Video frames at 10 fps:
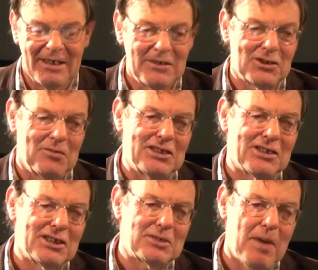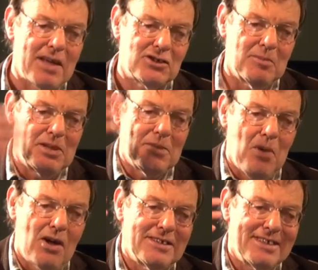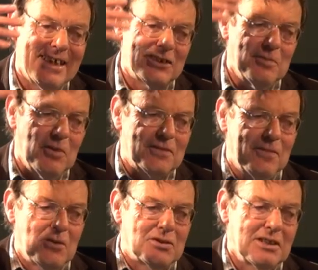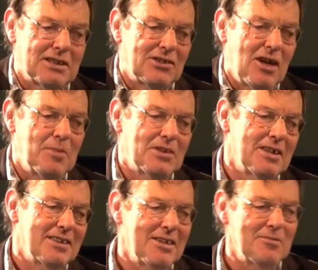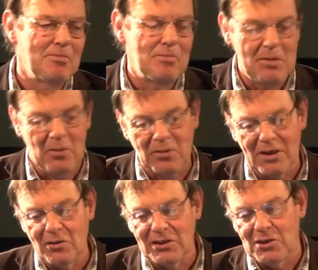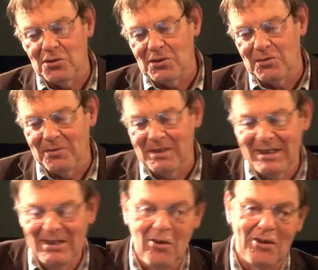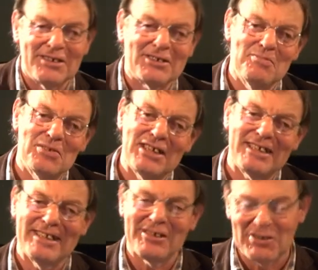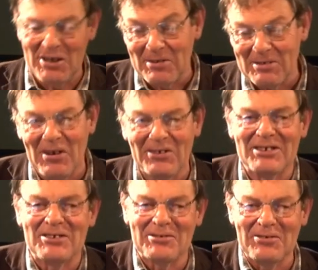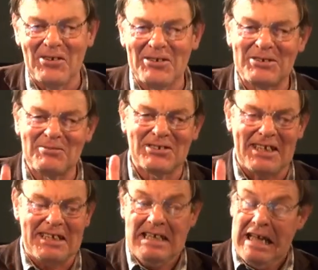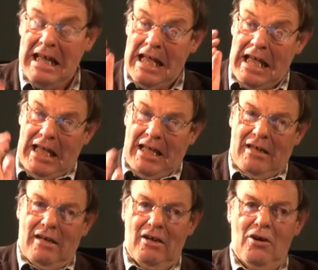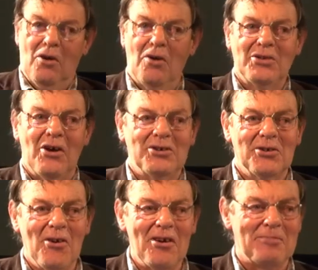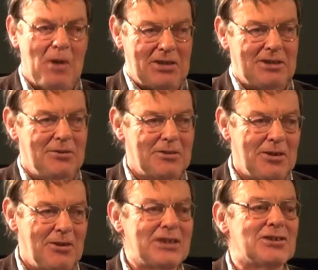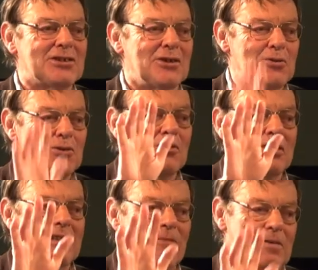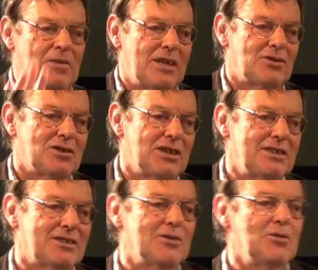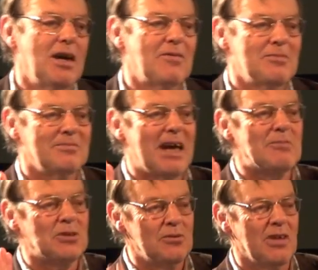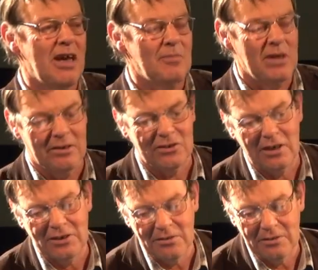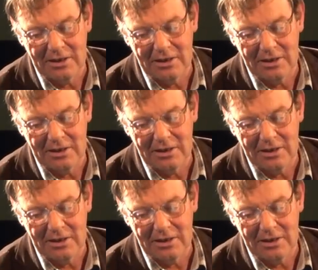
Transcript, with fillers: And Syriza expects to be the party that gets the most votes next time, but the, the people, constitutional lawyers, particularly conservative constitutional lawyers, were saying, oh, hold on, you're not a party, you're a coalition, so you don't get fifty extra seats, so you have an absolute nightmare on trying to